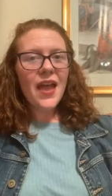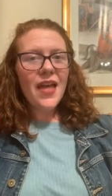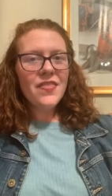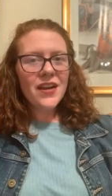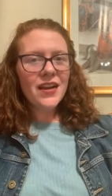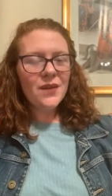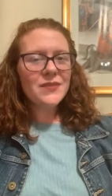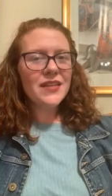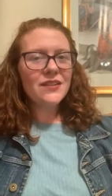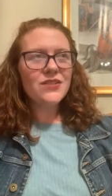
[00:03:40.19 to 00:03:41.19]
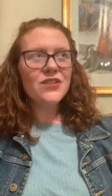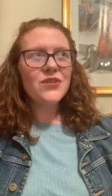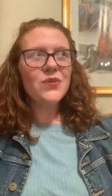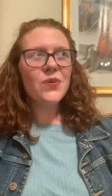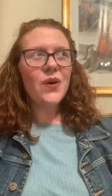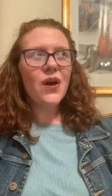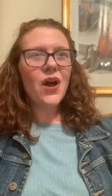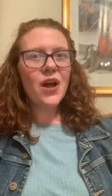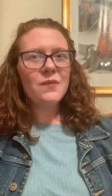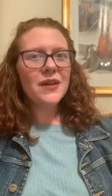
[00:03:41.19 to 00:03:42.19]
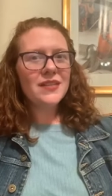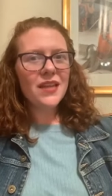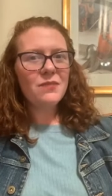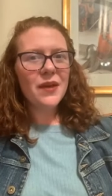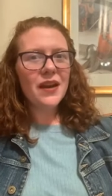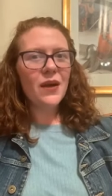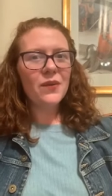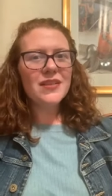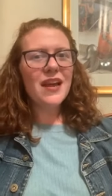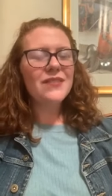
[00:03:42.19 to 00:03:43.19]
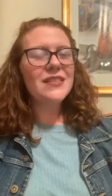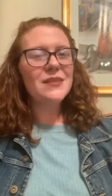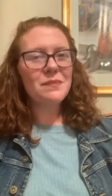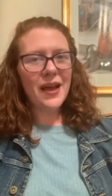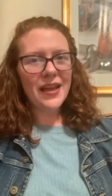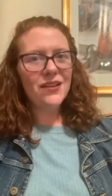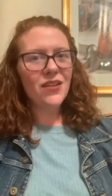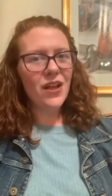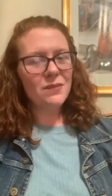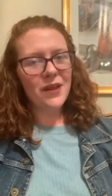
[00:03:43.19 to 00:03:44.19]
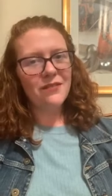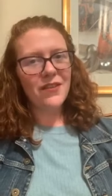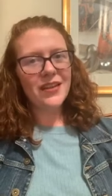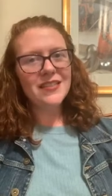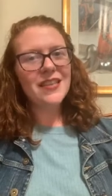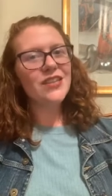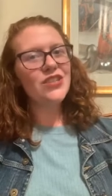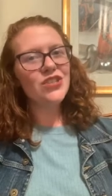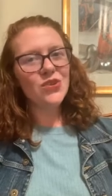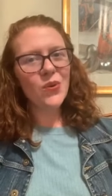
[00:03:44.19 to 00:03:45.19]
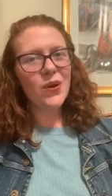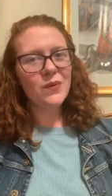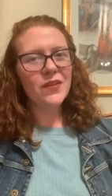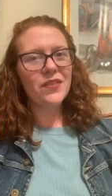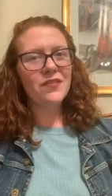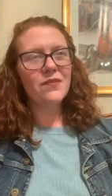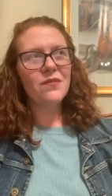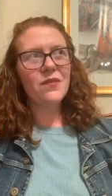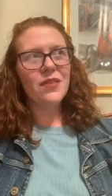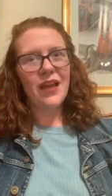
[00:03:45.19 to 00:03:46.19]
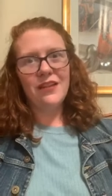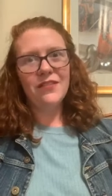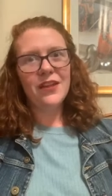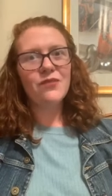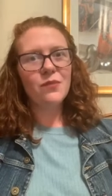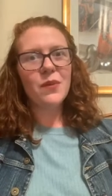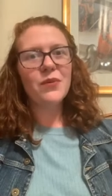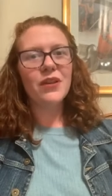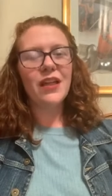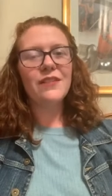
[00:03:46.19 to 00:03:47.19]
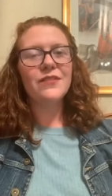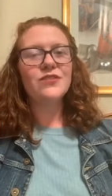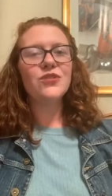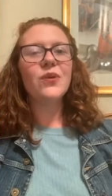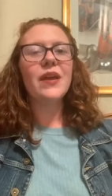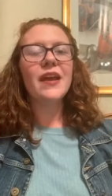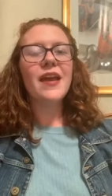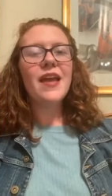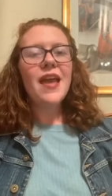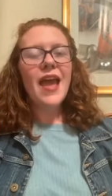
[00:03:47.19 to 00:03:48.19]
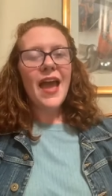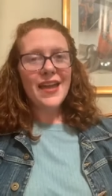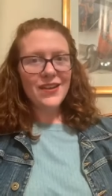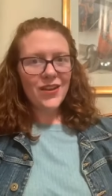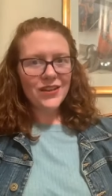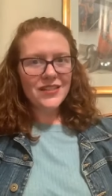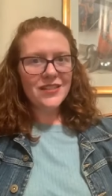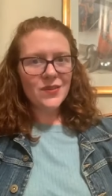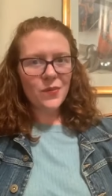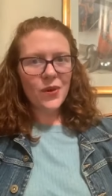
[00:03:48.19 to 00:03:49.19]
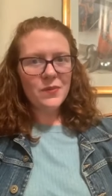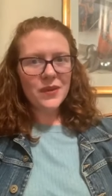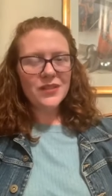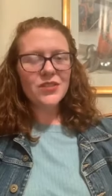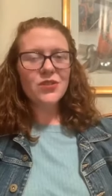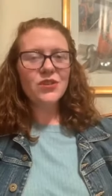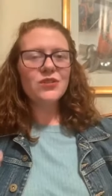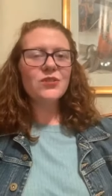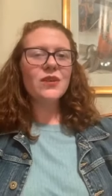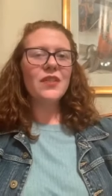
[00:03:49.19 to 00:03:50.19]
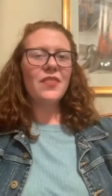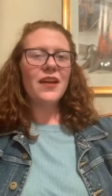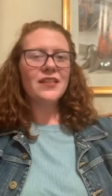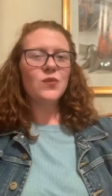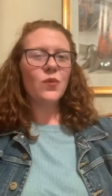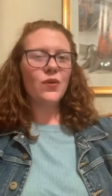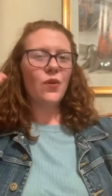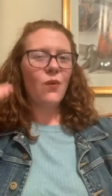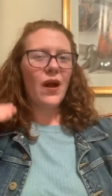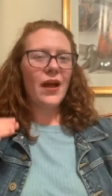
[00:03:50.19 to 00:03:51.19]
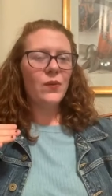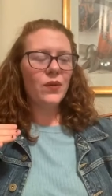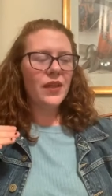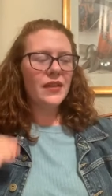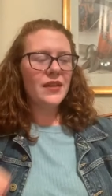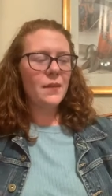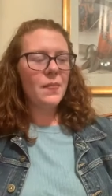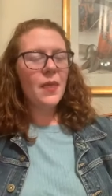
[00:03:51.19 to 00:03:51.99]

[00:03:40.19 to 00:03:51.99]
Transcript: And then it comes down to, on my deathbed, I want to have a smile on my face and joy with life. Like, remember a life of joy and not disappointment. So usually that's where the why will end up.